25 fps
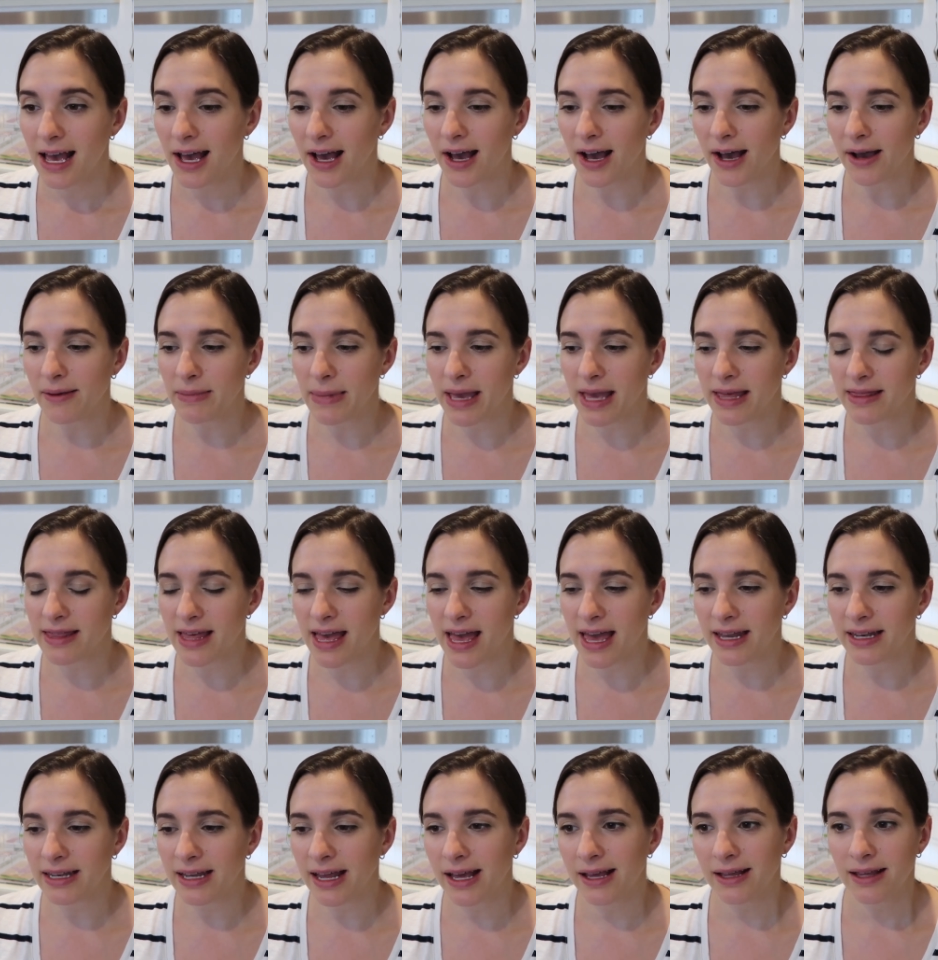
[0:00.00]
Um, and
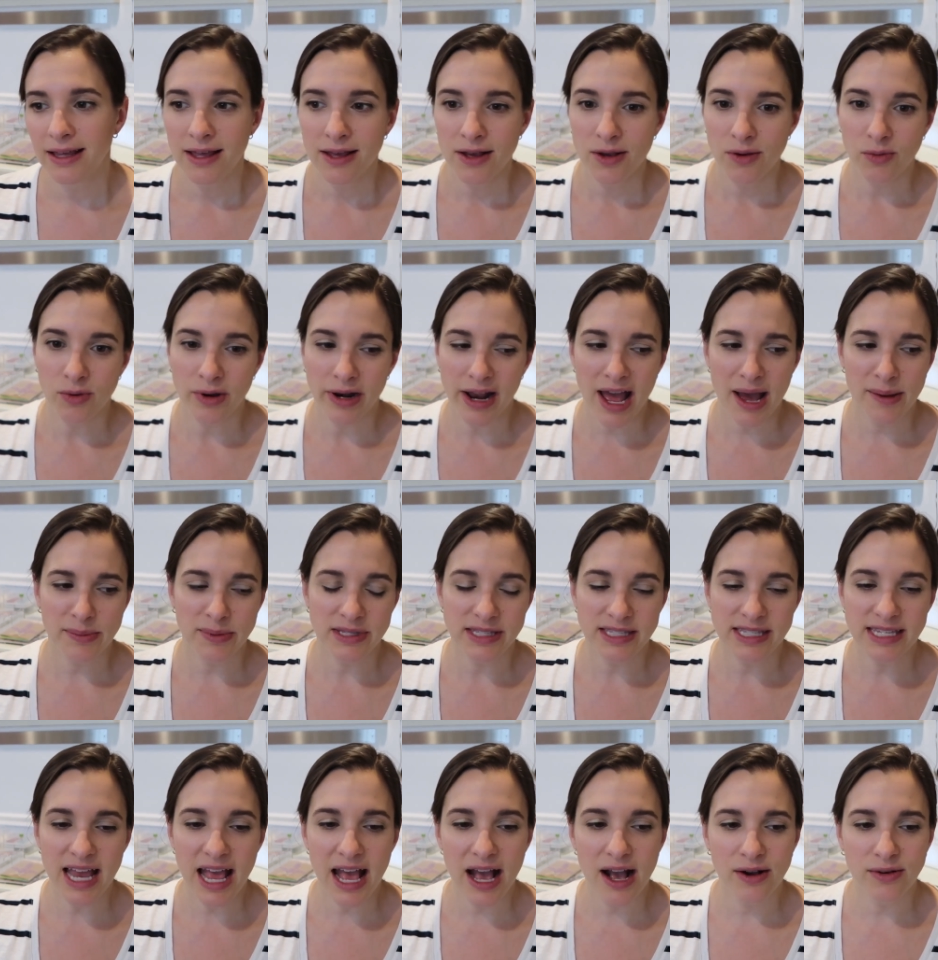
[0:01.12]
then what
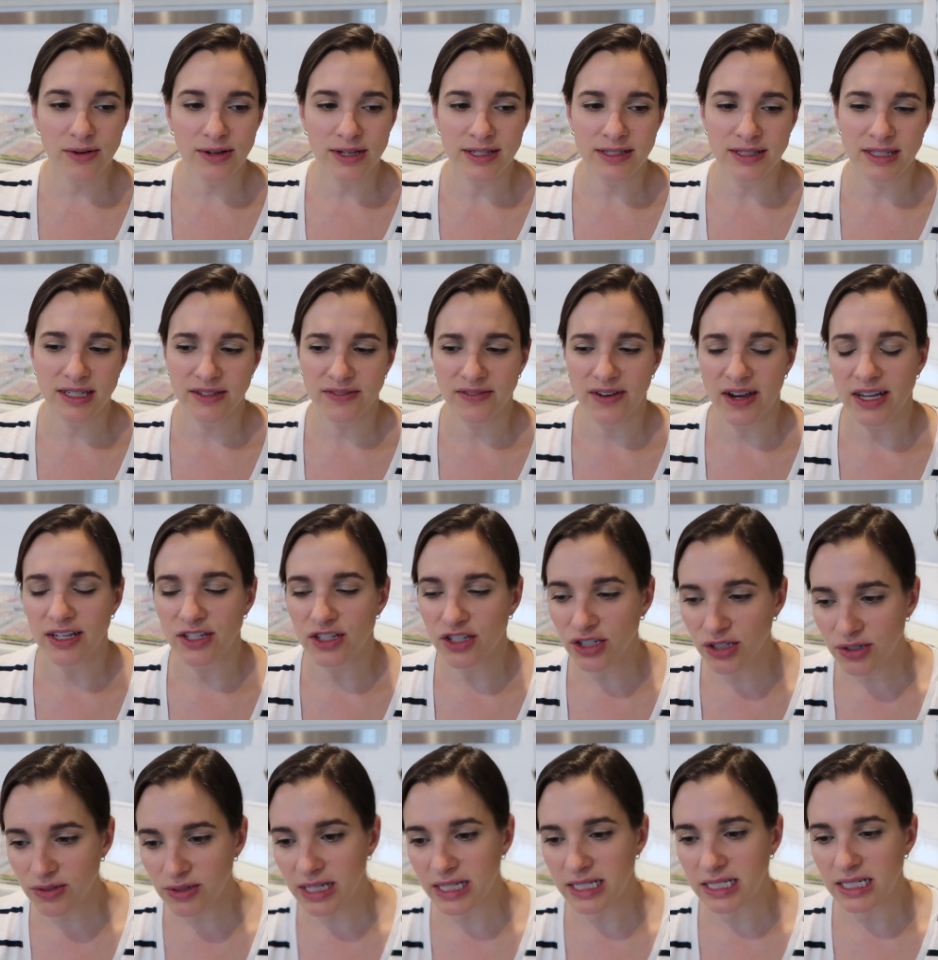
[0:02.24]
happens now is if I
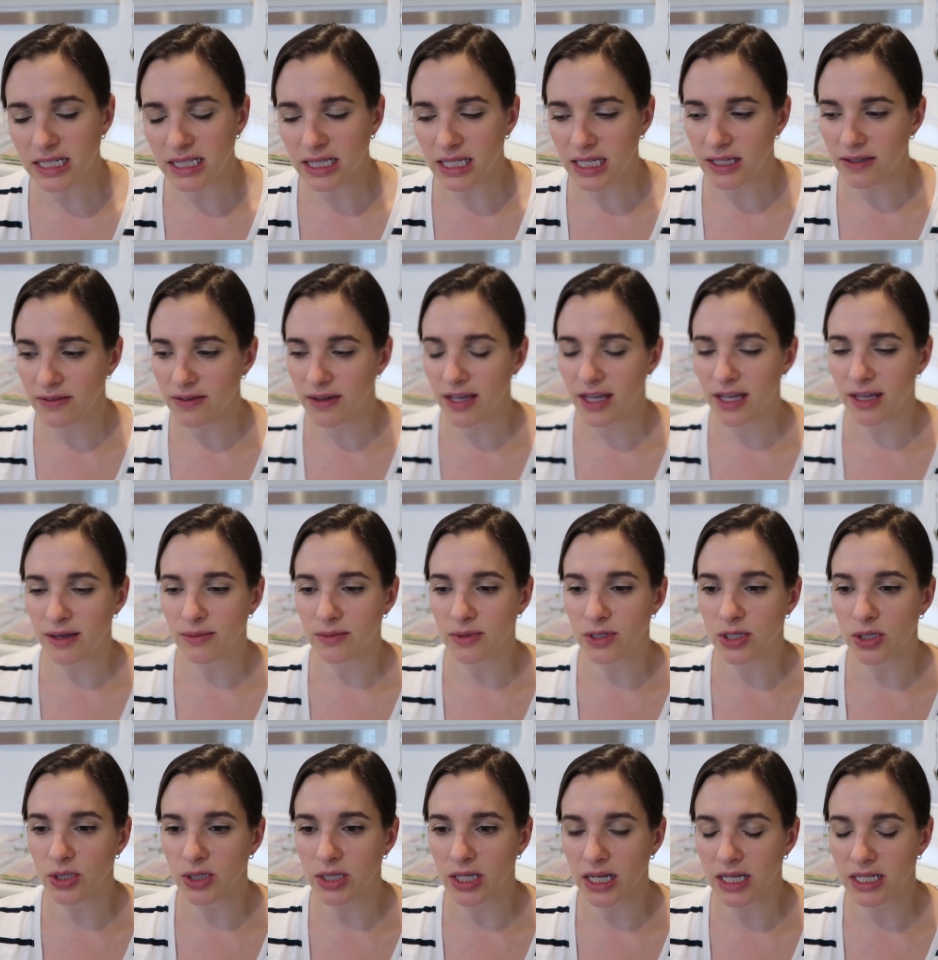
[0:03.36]
do need to leave him
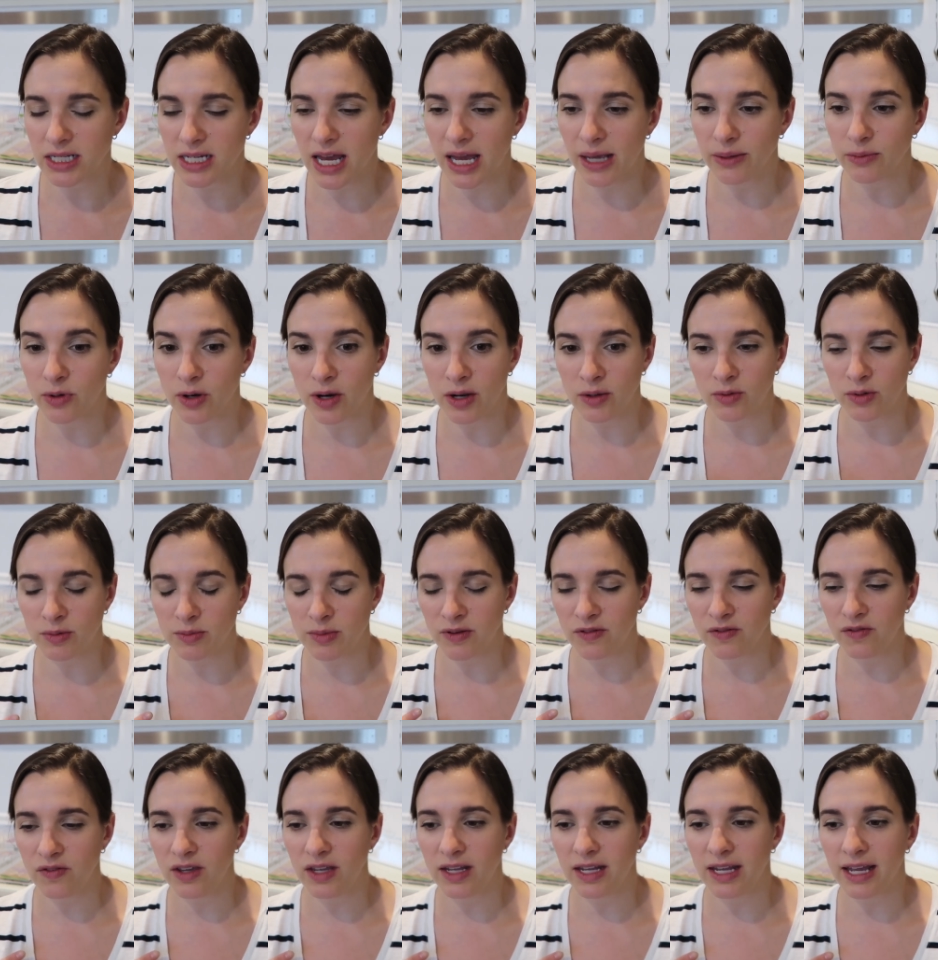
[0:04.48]
during a time where I would be
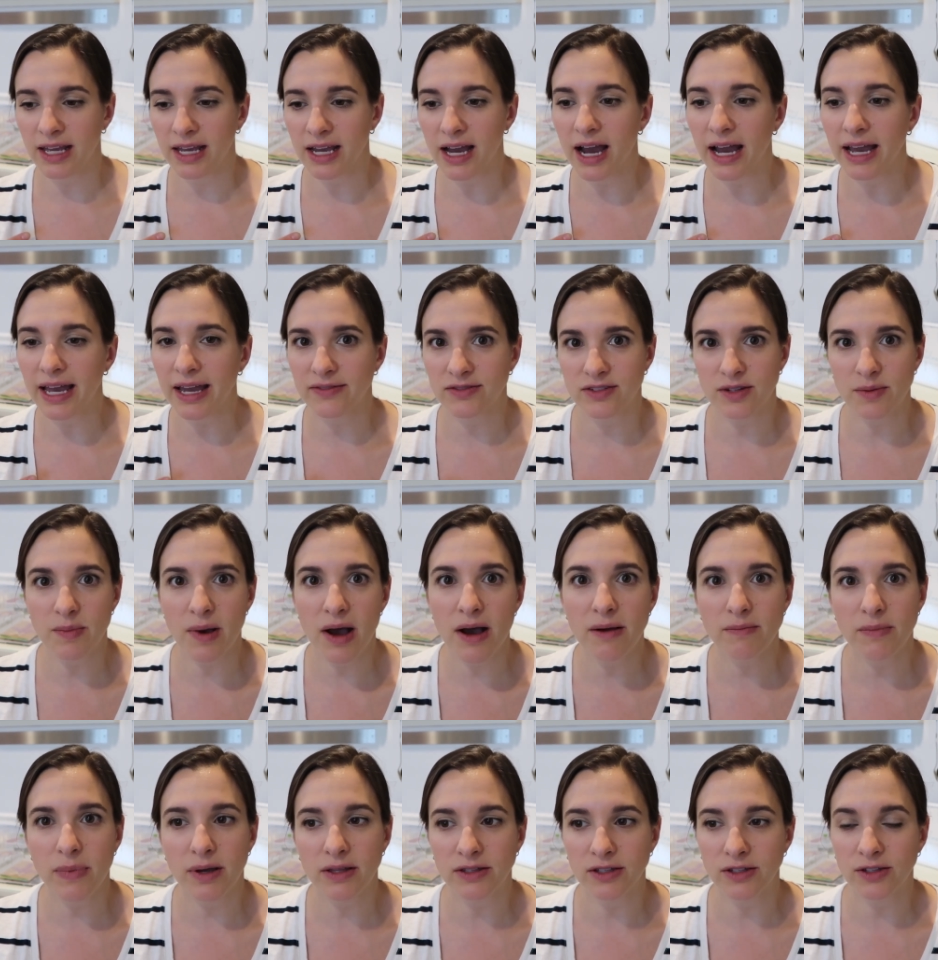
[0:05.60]
feeding, I have to
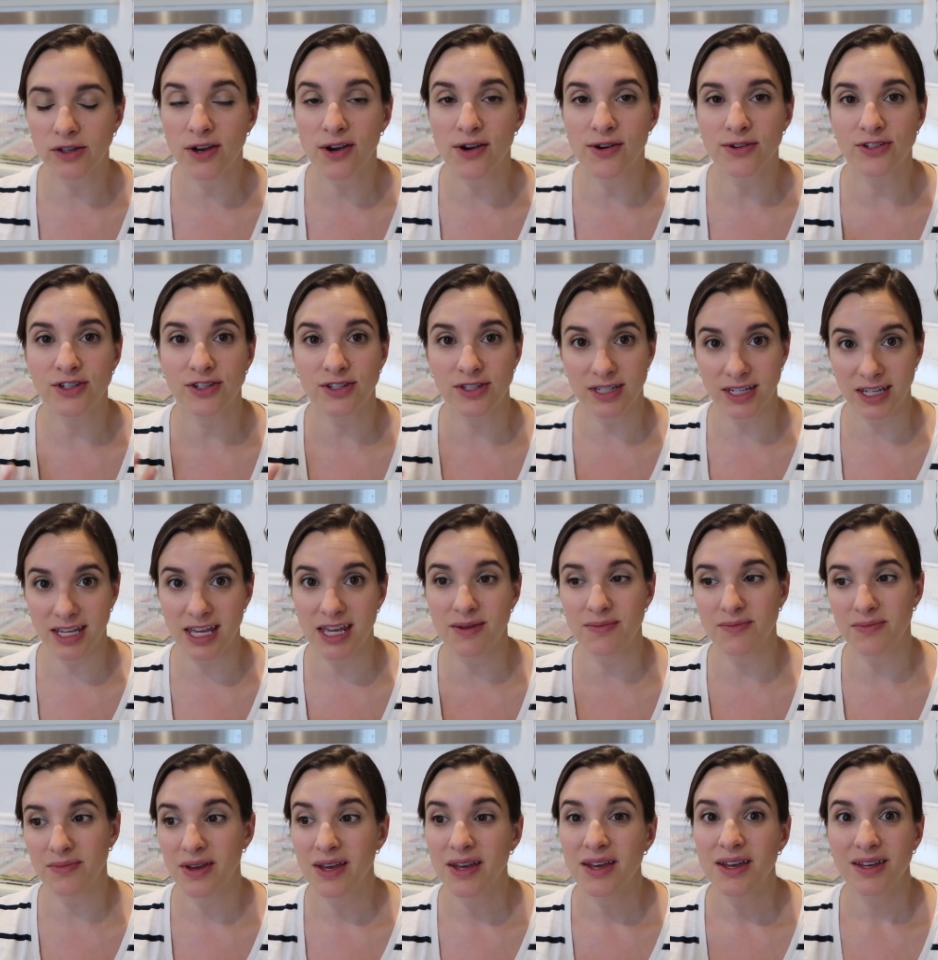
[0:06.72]
pump on the go just to
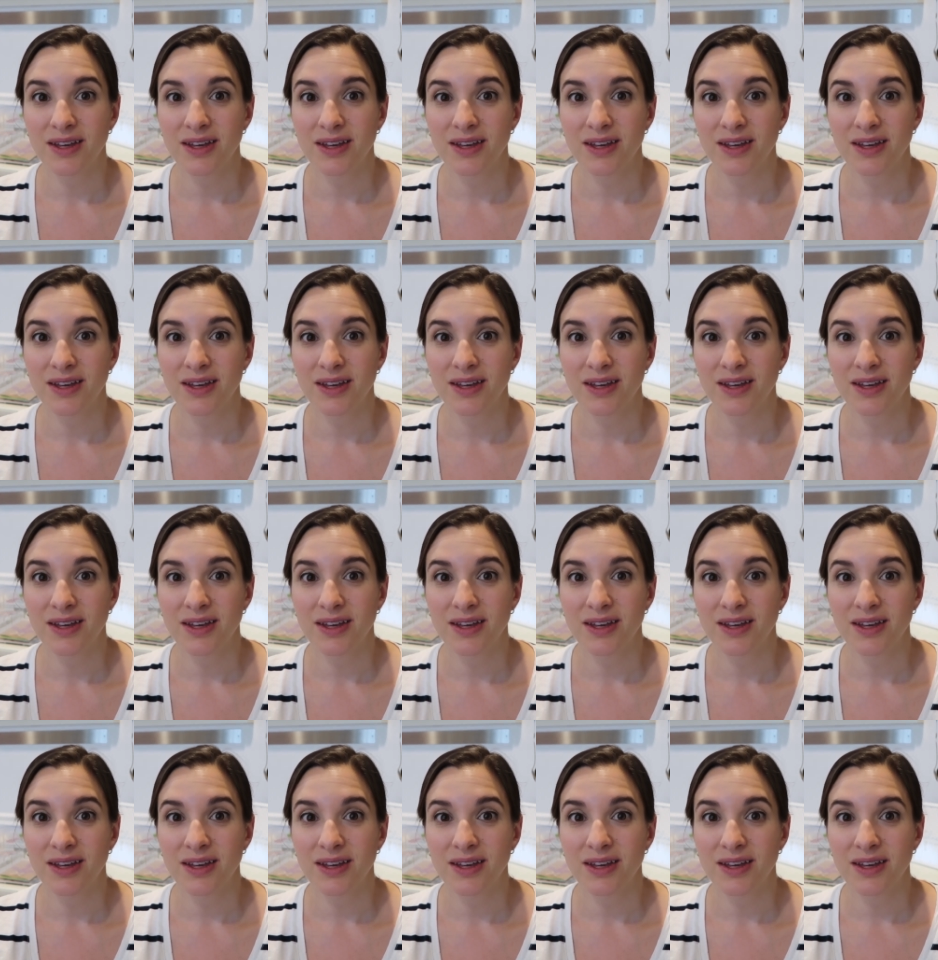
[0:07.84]
keep,